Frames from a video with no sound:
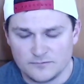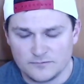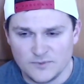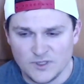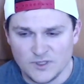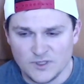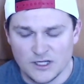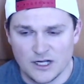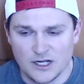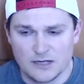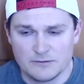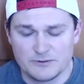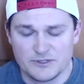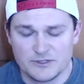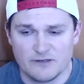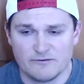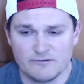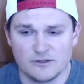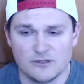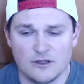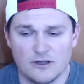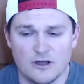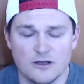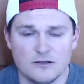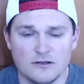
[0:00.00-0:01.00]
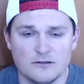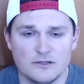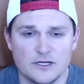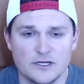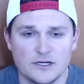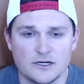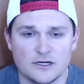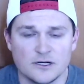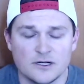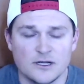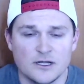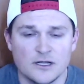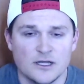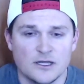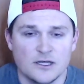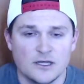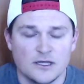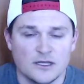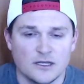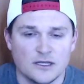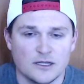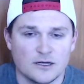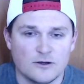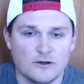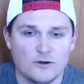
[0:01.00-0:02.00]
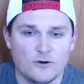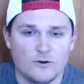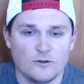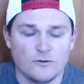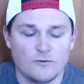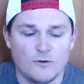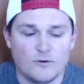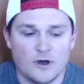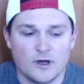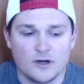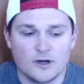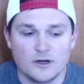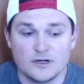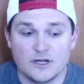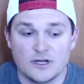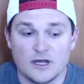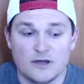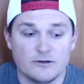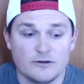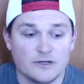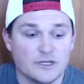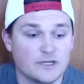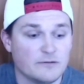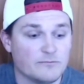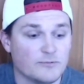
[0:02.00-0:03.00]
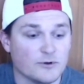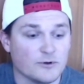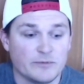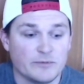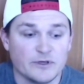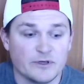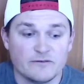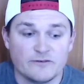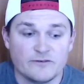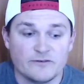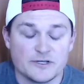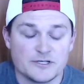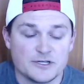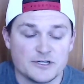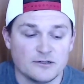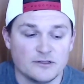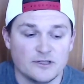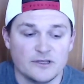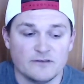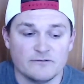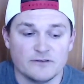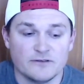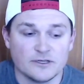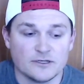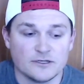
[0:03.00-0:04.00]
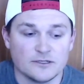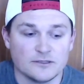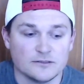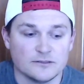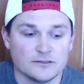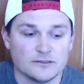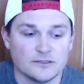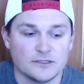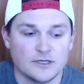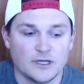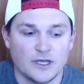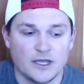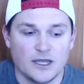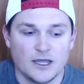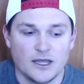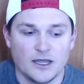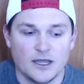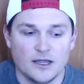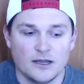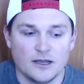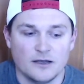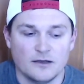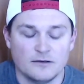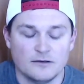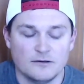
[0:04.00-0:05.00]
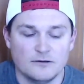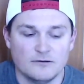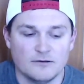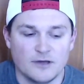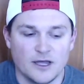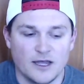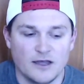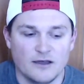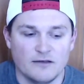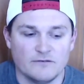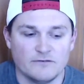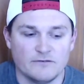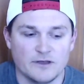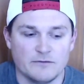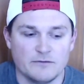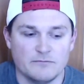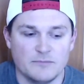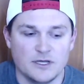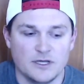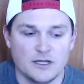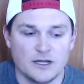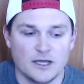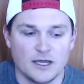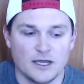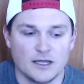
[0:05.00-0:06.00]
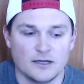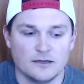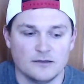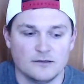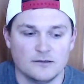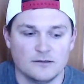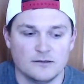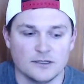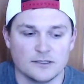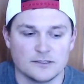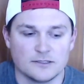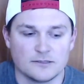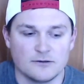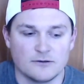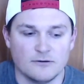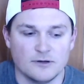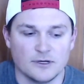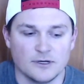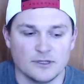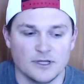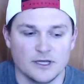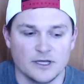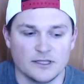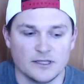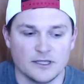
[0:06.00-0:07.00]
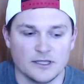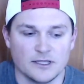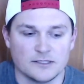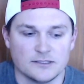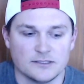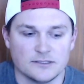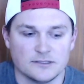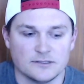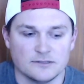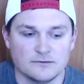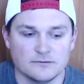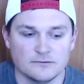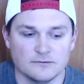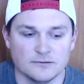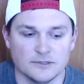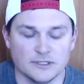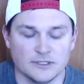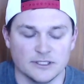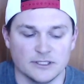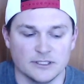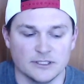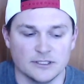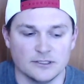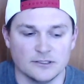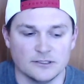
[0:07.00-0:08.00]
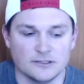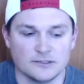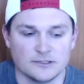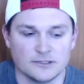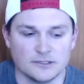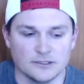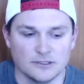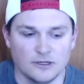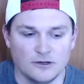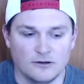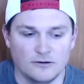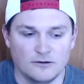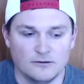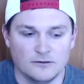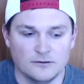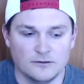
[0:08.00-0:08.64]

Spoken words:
So you have a long leader in cold water down deep where big fish are living, and you have a meathead that's going like this, real slow.